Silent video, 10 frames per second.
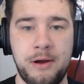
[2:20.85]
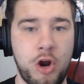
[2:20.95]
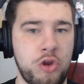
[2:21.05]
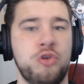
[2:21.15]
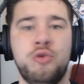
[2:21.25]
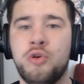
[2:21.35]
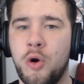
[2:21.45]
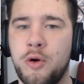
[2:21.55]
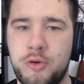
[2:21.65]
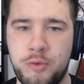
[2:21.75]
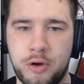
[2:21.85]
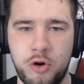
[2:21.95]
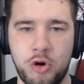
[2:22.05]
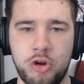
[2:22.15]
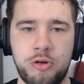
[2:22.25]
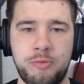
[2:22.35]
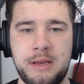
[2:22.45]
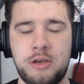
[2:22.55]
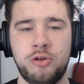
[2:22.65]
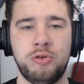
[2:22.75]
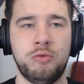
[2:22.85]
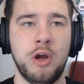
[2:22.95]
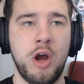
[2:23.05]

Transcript: are you going to ignore me to